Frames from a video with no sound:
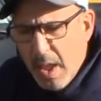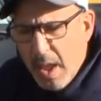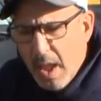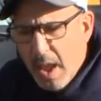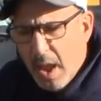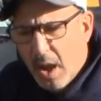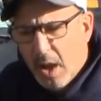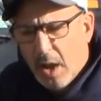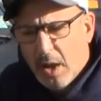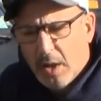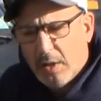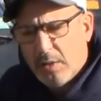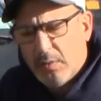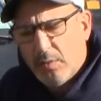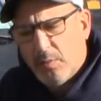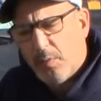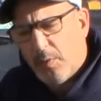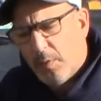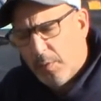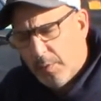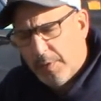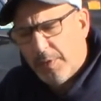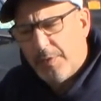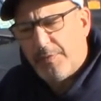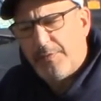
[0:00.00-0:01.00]
Uh,
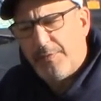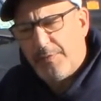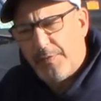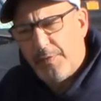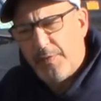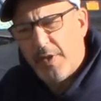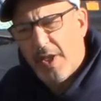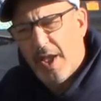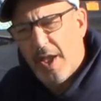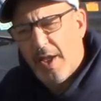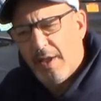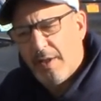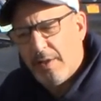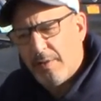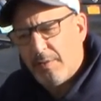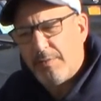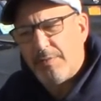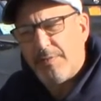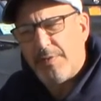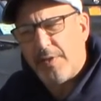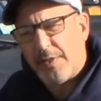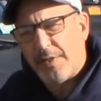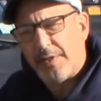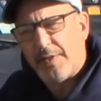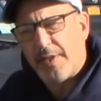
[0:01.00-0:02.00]
with
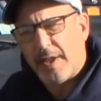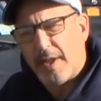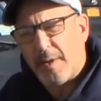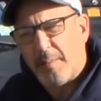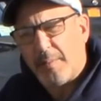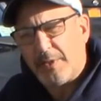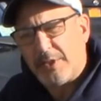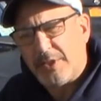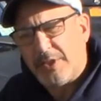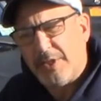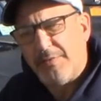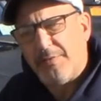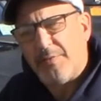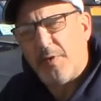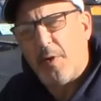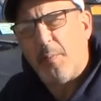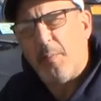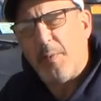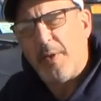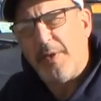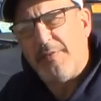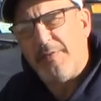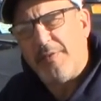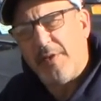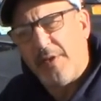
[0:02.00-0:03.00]
fill the tank up with Sea Foam.
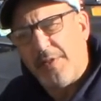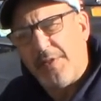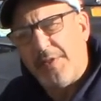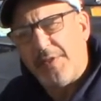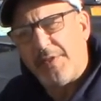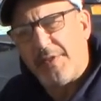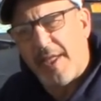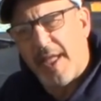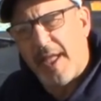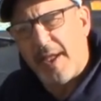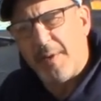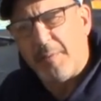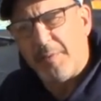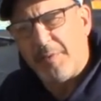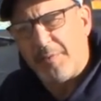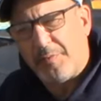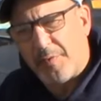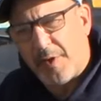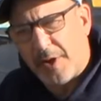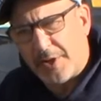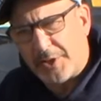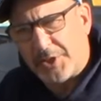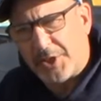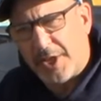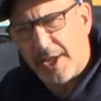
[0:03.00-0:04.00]
We filled the tank with
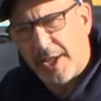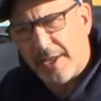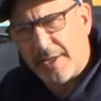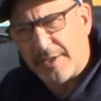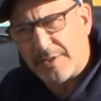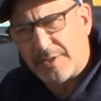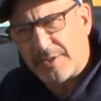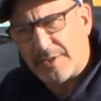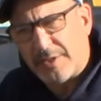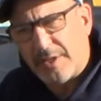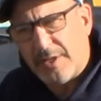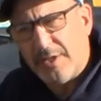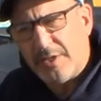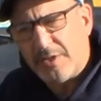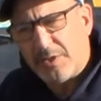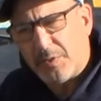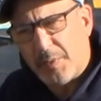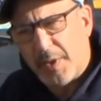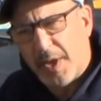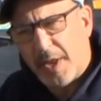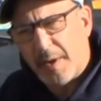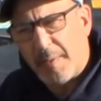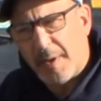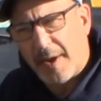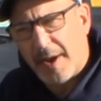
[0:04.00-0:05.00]
fresh gas, so we
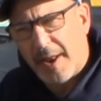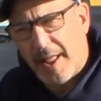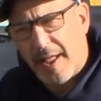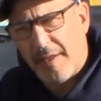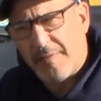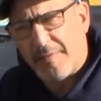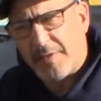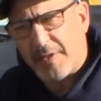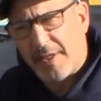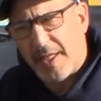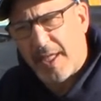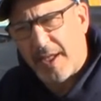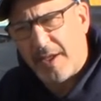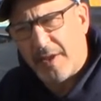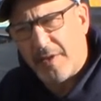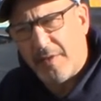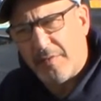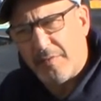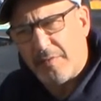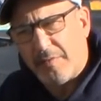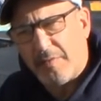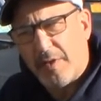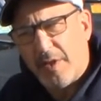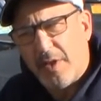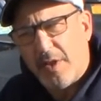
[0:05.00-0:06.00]
got about half a tank
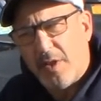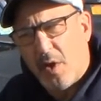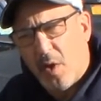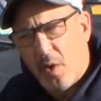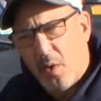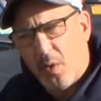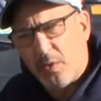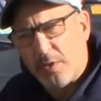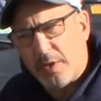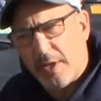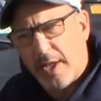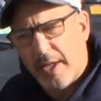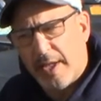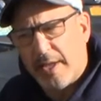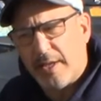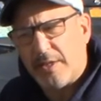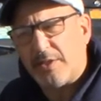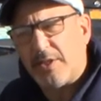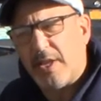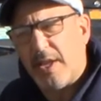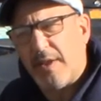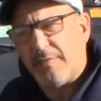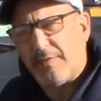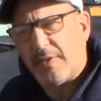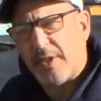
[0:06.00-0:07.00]
of old gas,
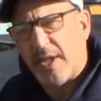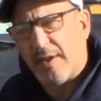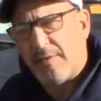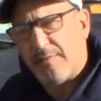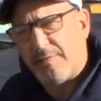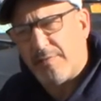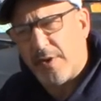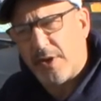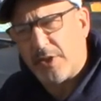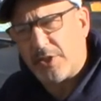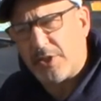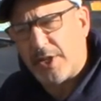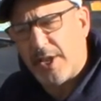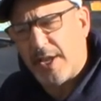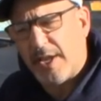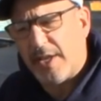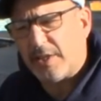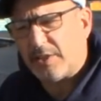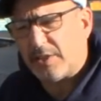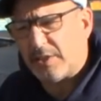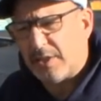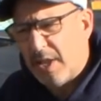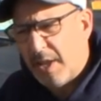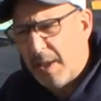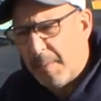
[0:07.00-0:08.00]
half a tank of fresh
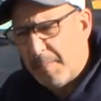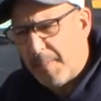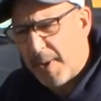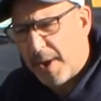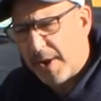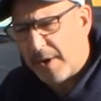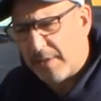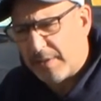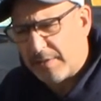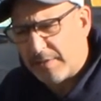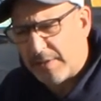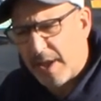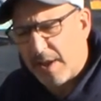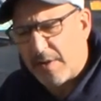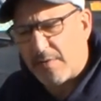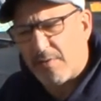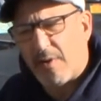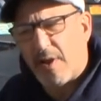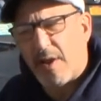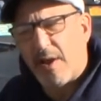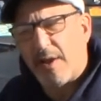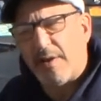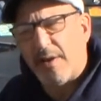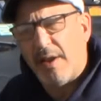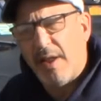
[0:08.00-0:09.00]
gas, bottle of
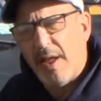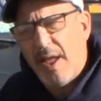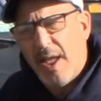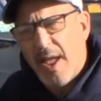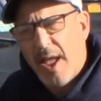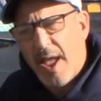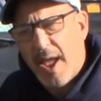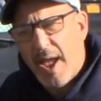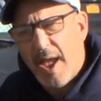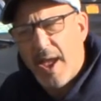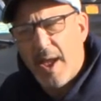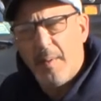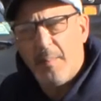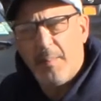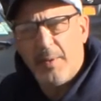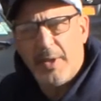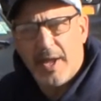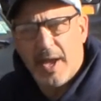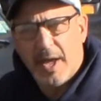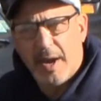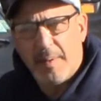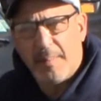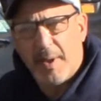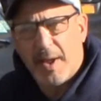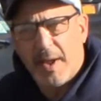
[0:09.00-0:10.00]
Techron, and we
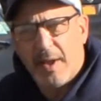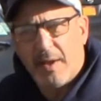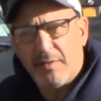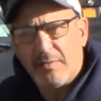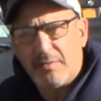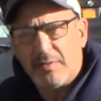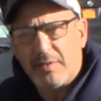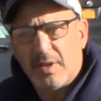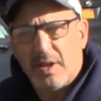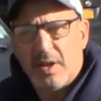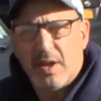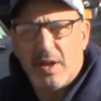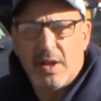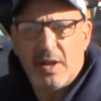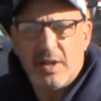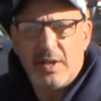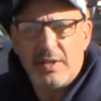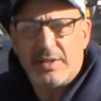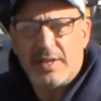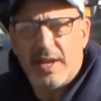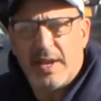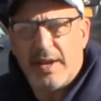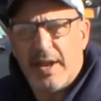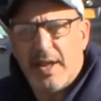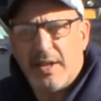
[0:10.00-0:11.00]
got about uh,
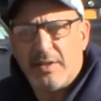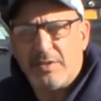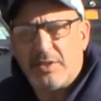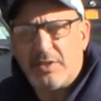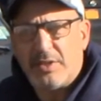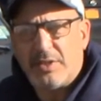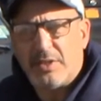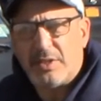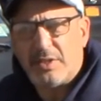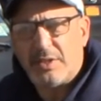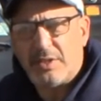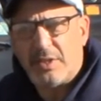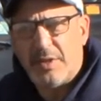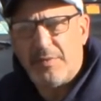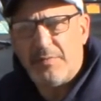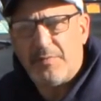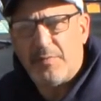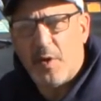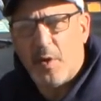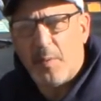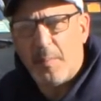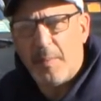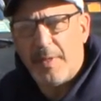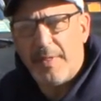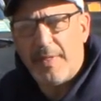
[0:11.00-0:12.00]
ten ounces of Sea
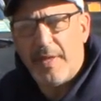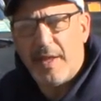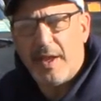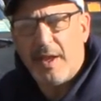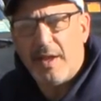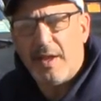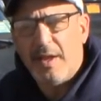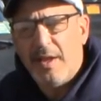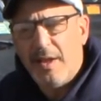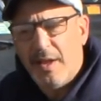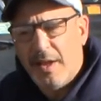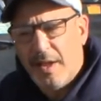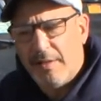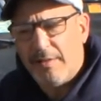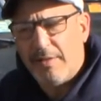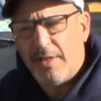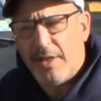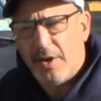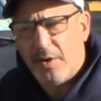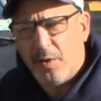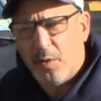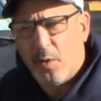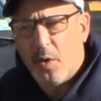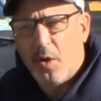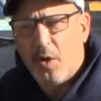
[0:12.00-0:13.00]
Foam in there, and let
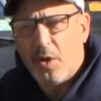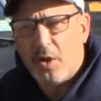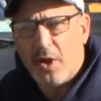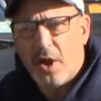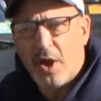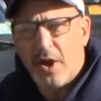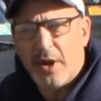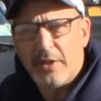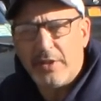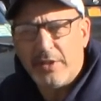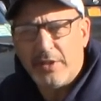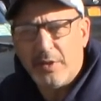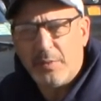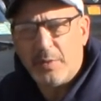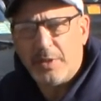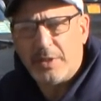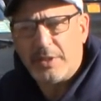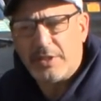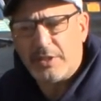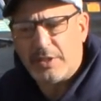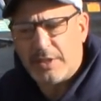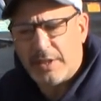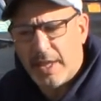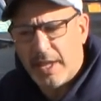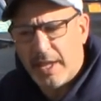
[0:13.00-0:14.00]
it all kind of do
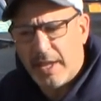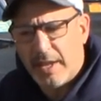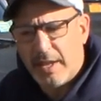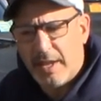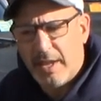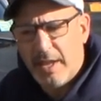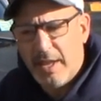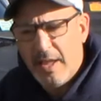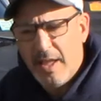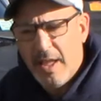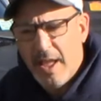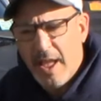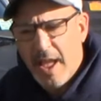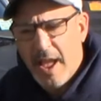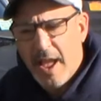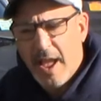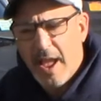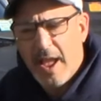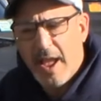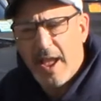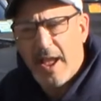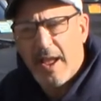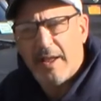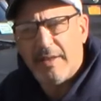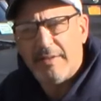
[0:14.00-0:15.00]
its thing.
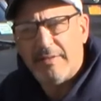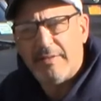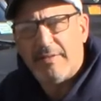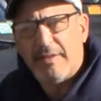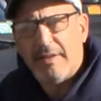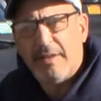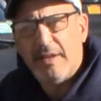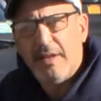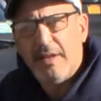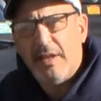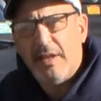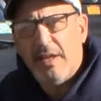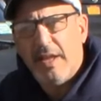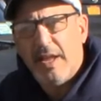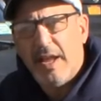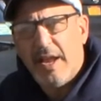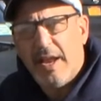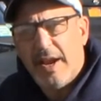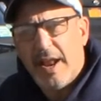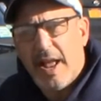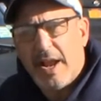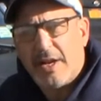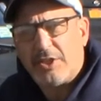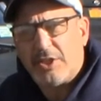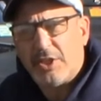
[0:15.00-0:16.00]
And
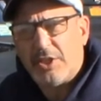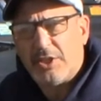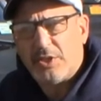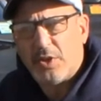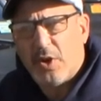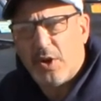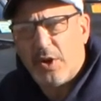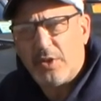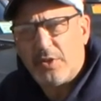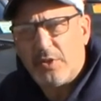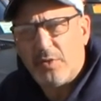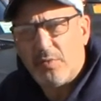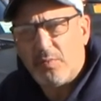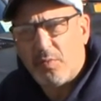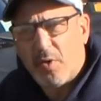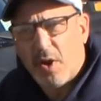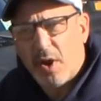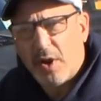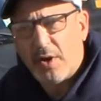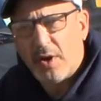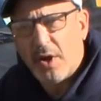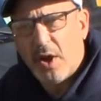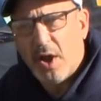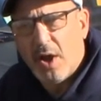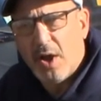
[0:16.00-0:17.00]
it actually started to
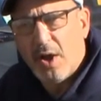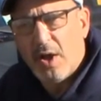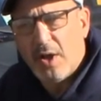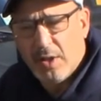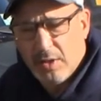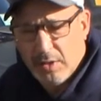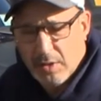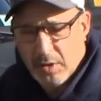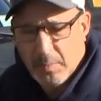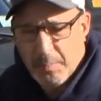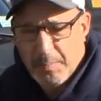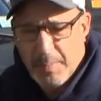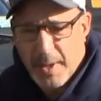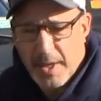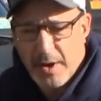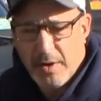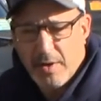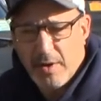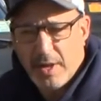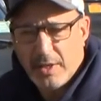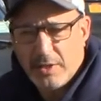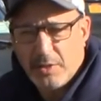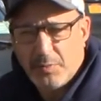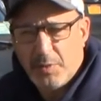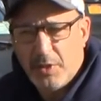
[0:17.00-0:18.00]
run uh, a little better
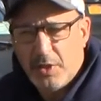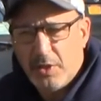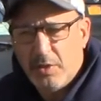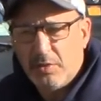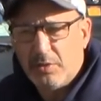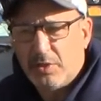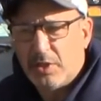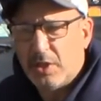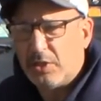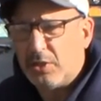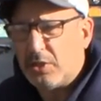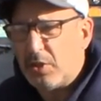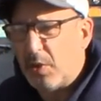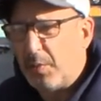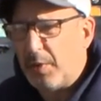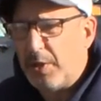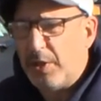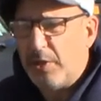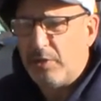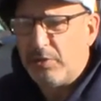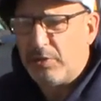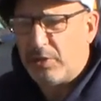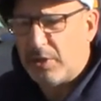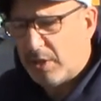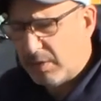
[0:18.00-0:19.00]
as we used it. So we
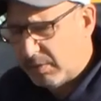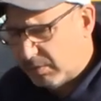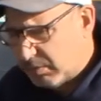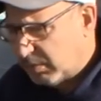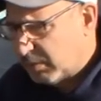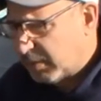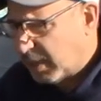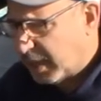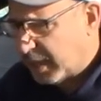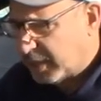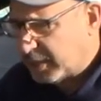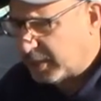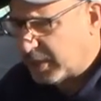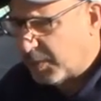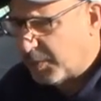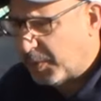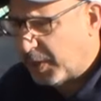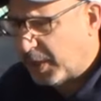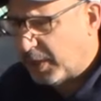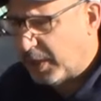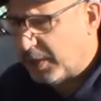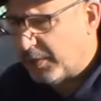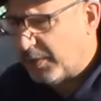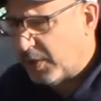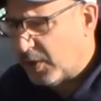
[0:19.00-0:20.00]
used it, like I said, we
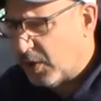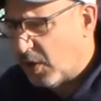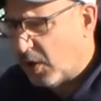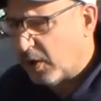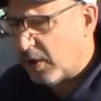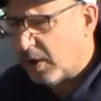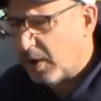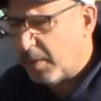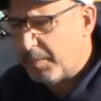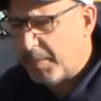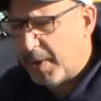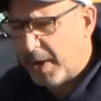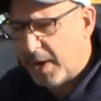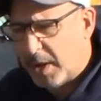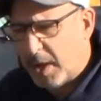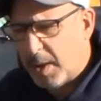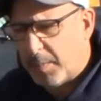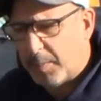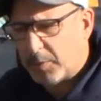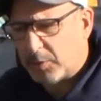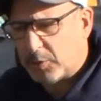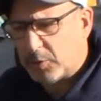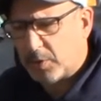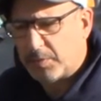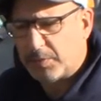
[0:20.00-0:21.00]
cleaned the yard up, made a
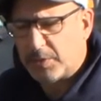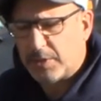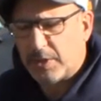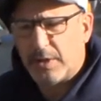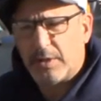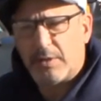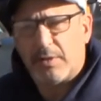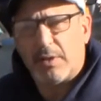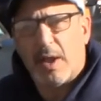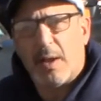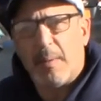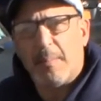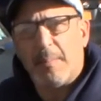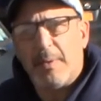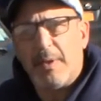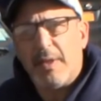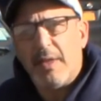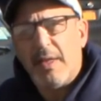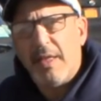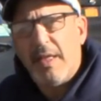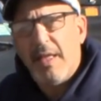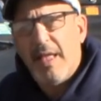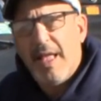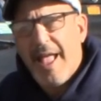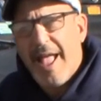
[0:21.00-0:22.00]
couple trips to the dump,
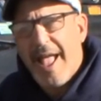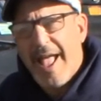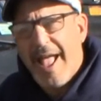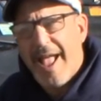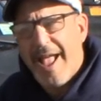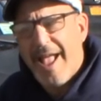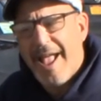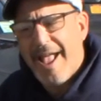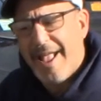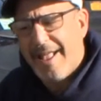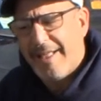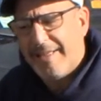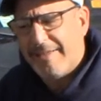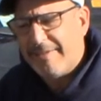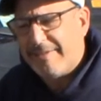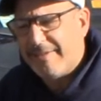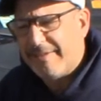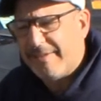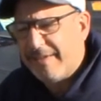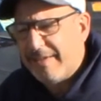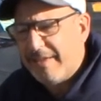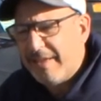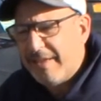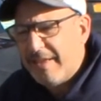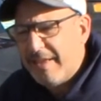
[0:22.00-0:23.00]

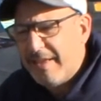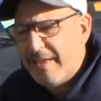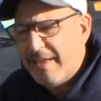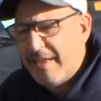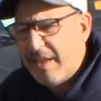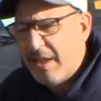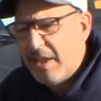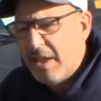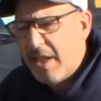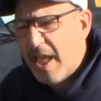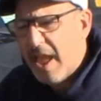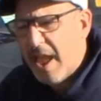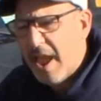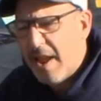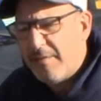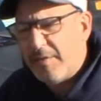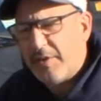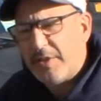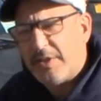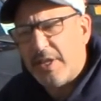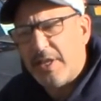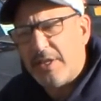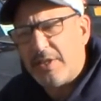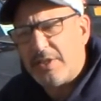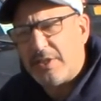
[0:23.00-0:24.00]
and
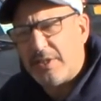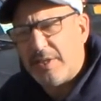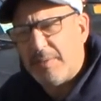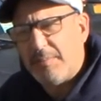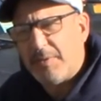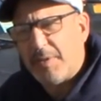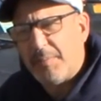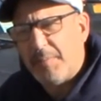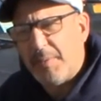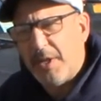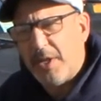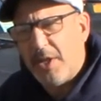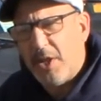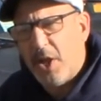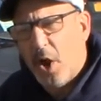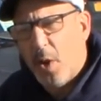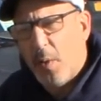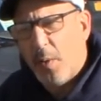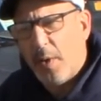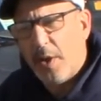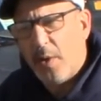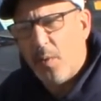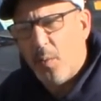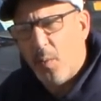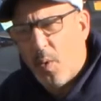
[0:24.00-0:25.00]
everything seemed to be
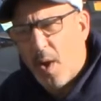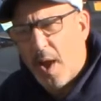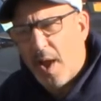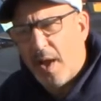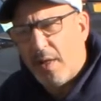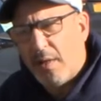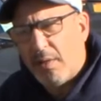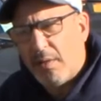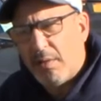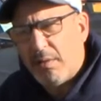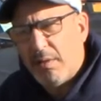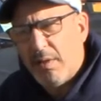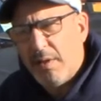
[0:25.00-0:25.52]
going well,